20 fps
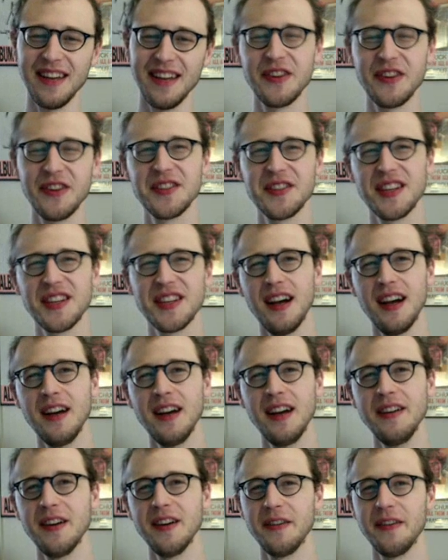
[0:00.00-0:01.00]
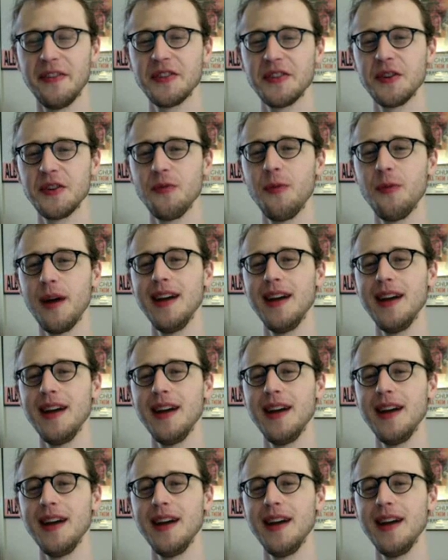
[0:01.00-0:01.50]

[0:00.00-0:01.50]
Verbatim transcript: if there's I don't know if there's a